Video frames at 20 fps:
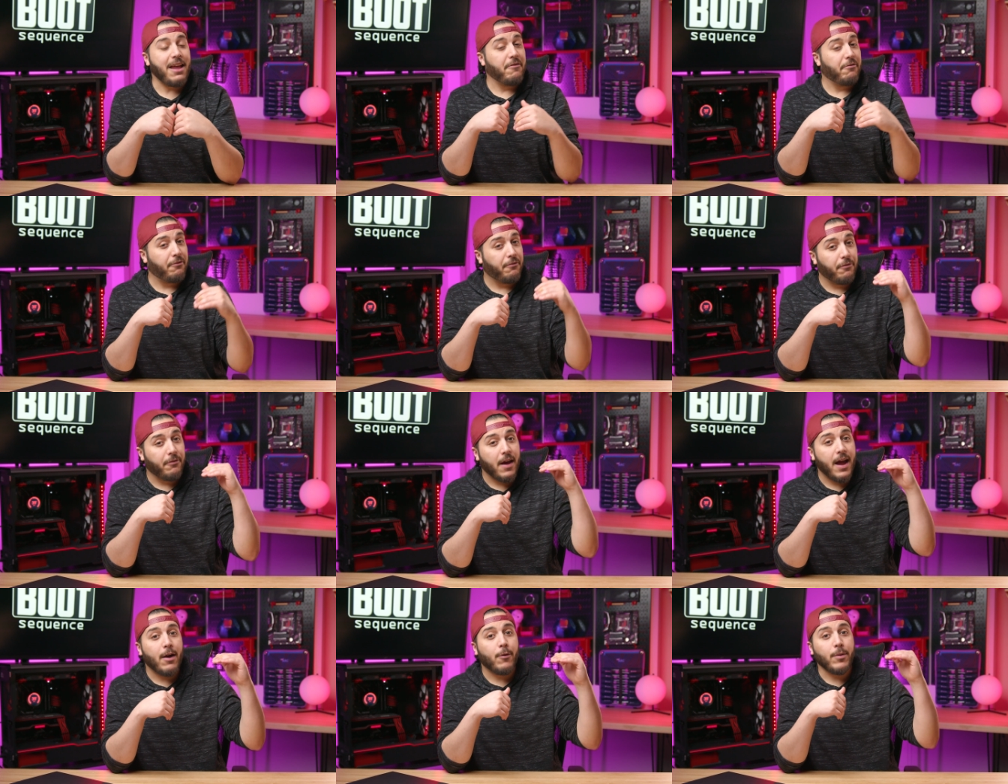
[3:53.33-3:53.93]
a
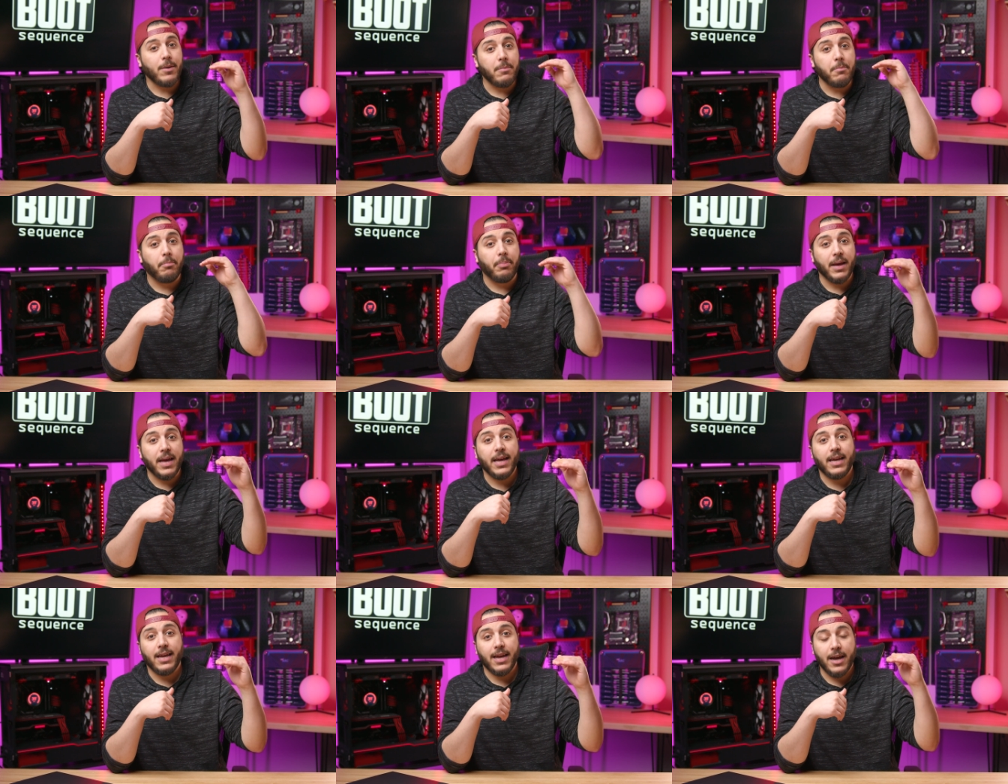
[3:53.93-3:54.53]
very
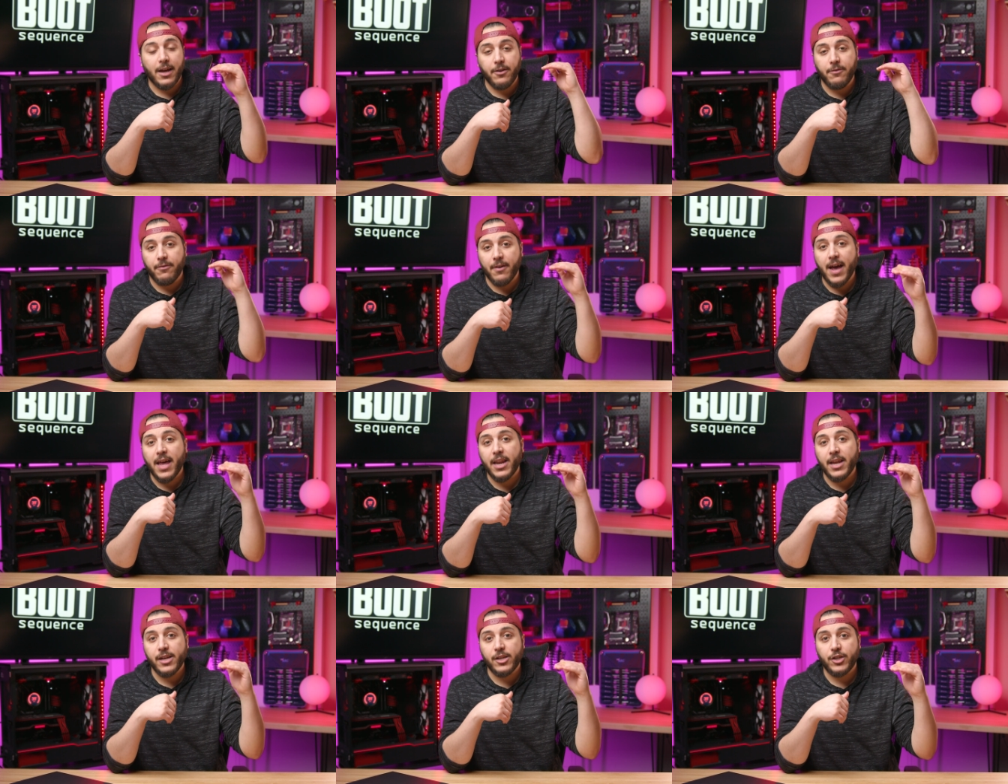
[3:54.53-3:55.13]
big
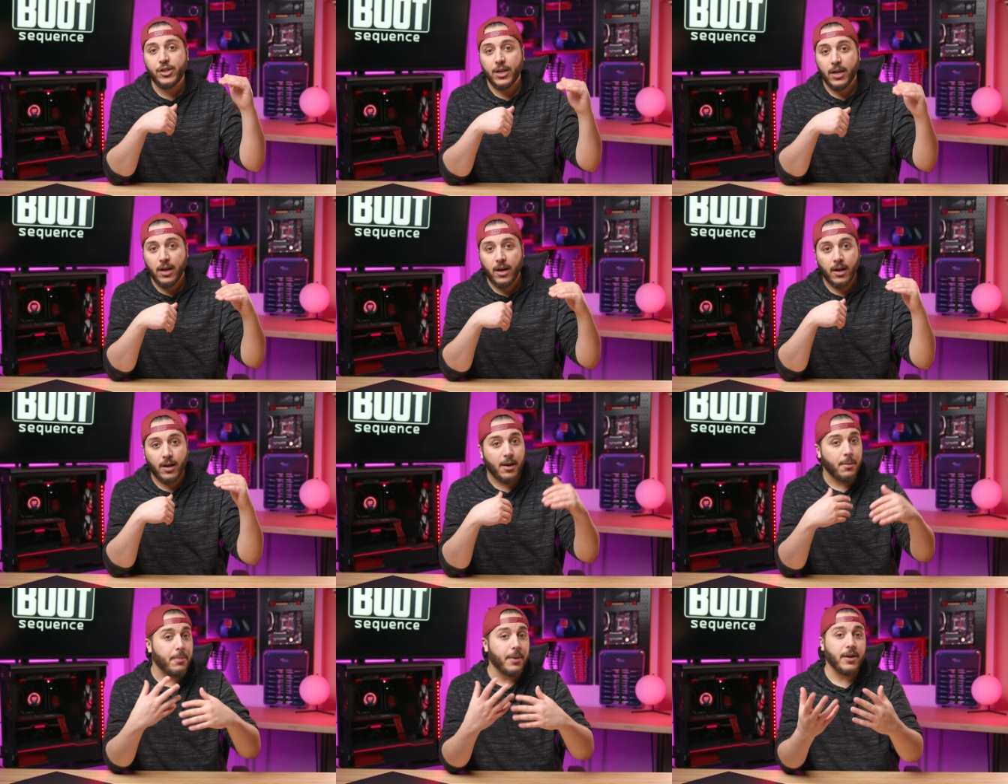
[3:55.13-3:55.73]
advantage
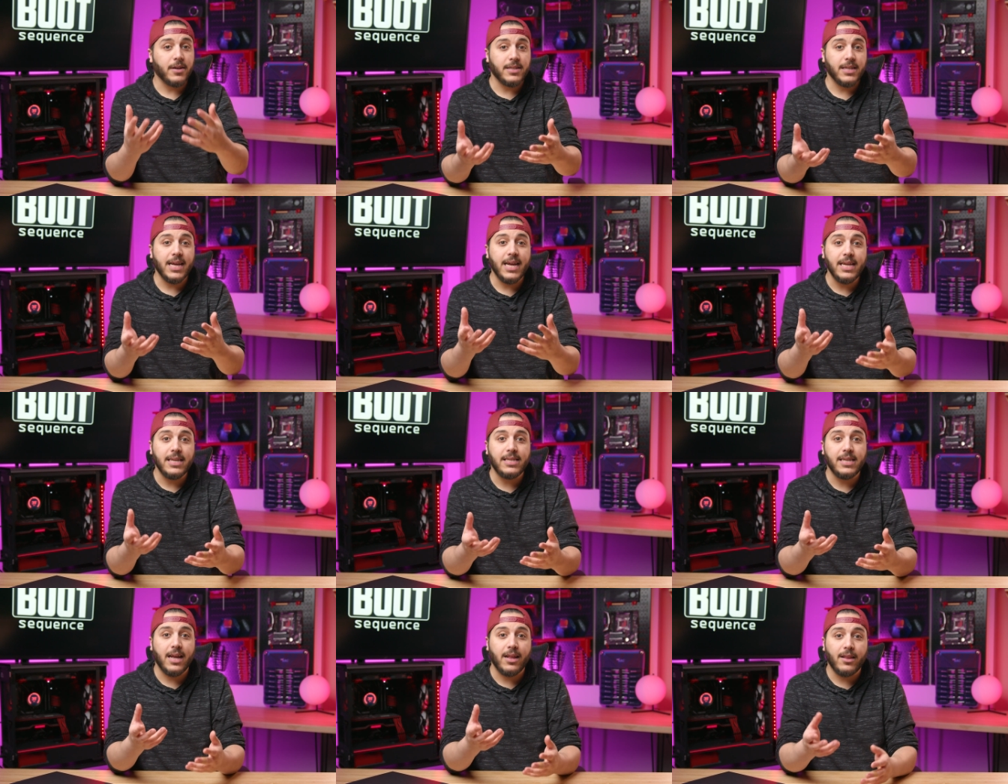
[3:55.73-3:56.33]
uh, compared to
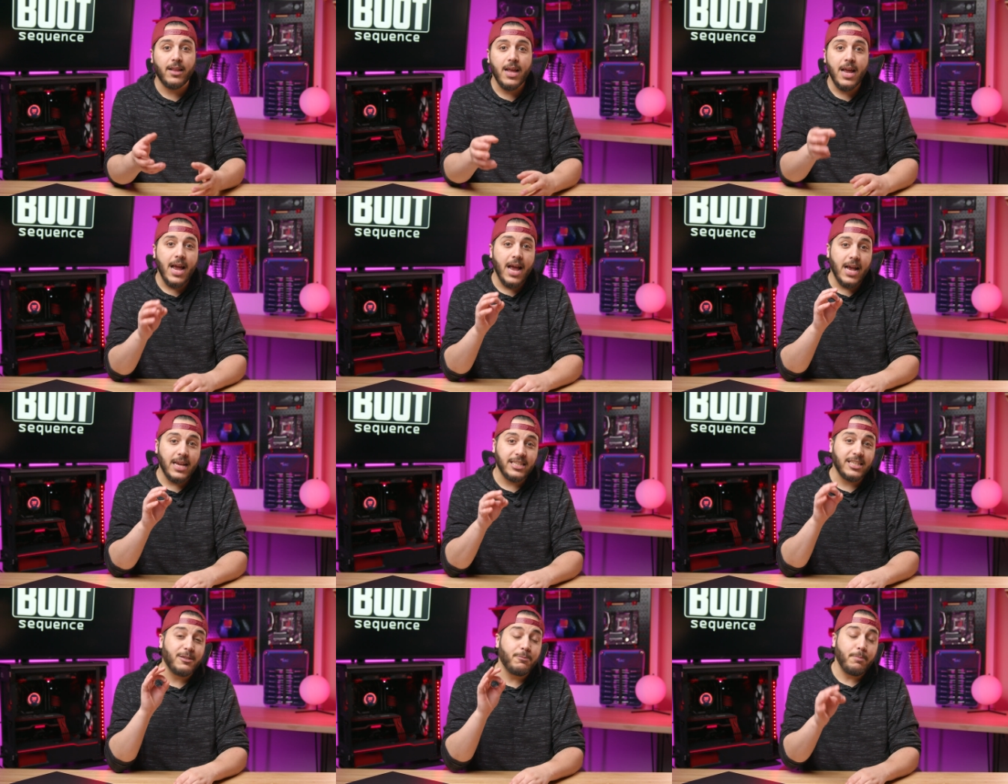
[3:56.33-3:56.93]
Intel,
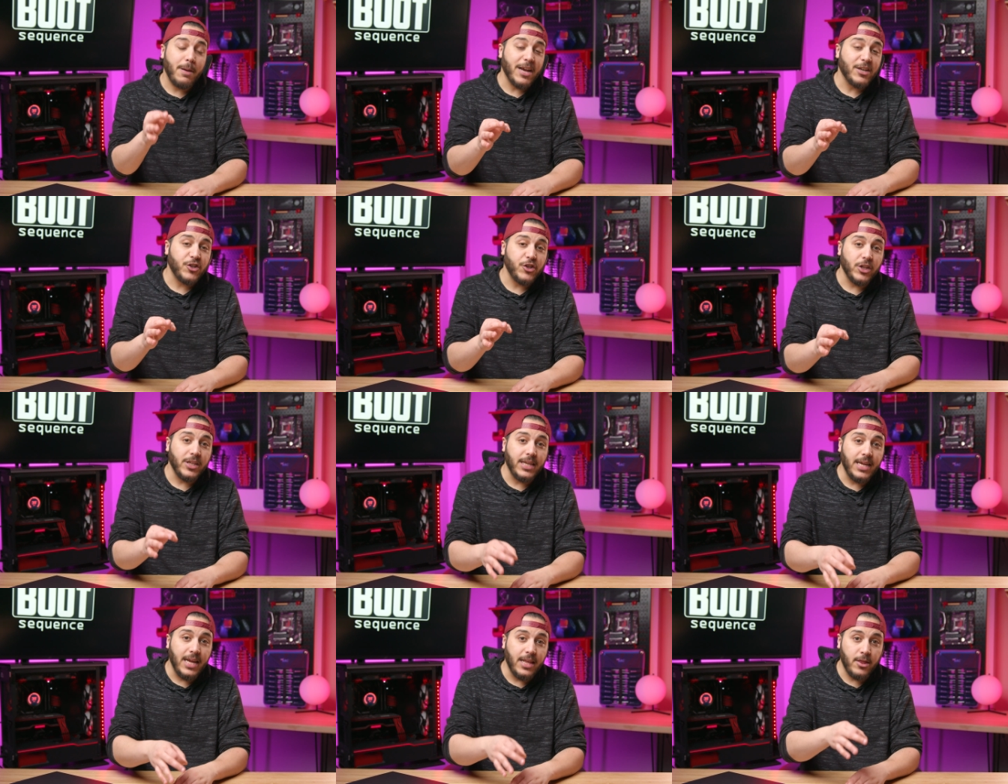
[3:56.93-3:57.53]

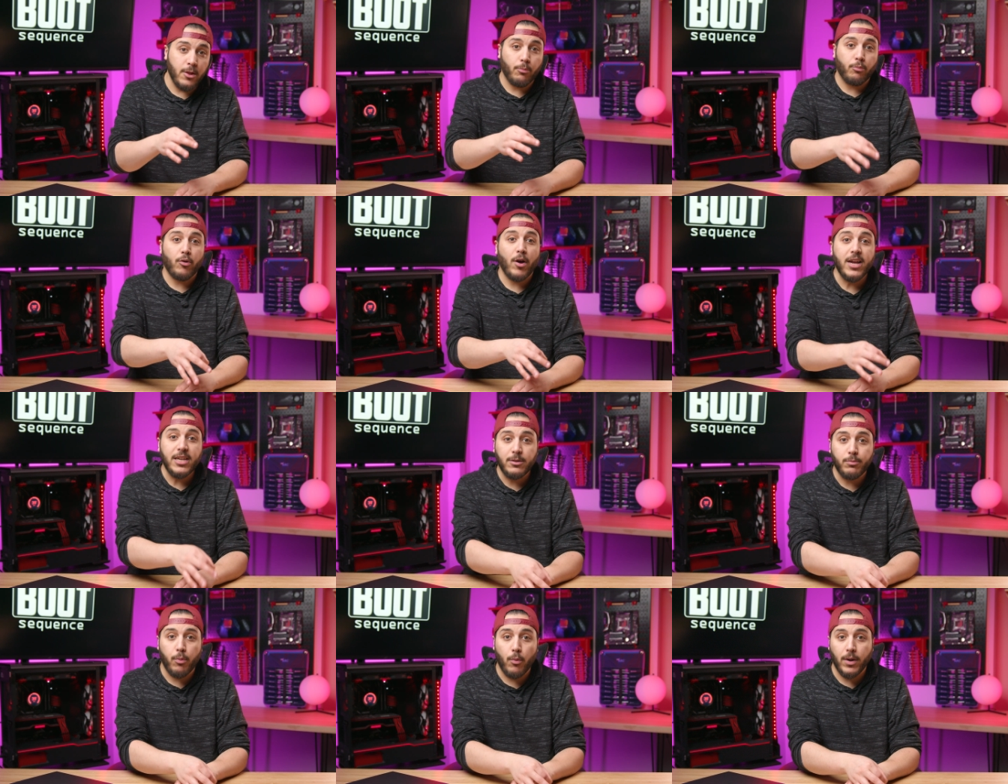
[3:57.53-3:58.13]
especially in the
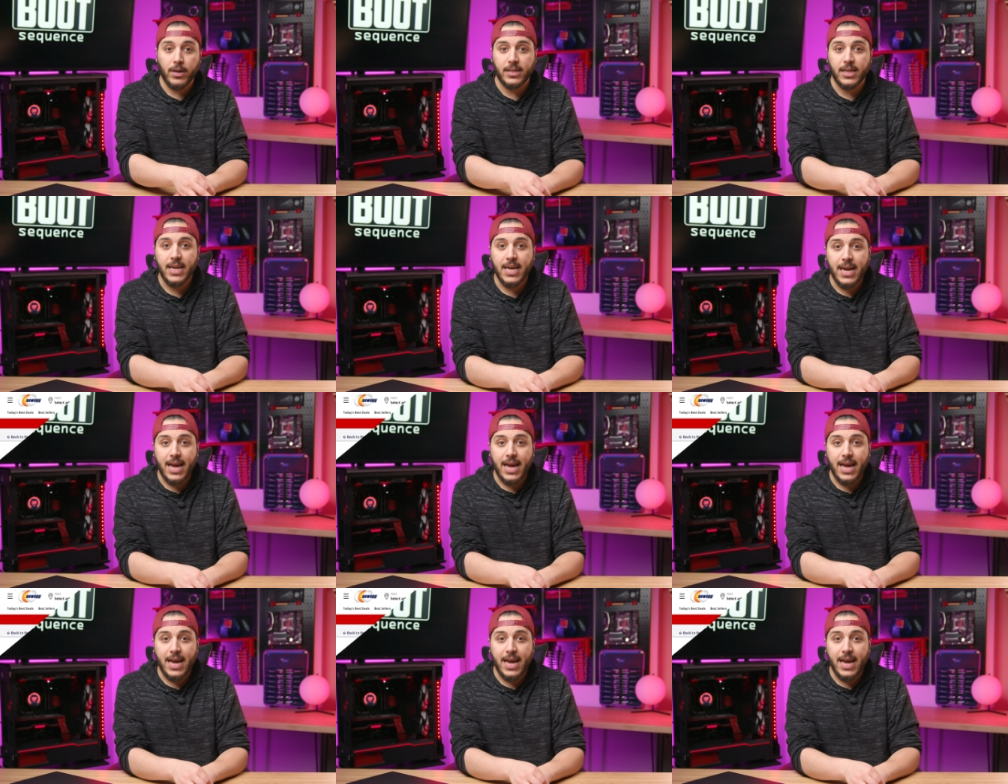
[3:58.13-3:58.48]
price point.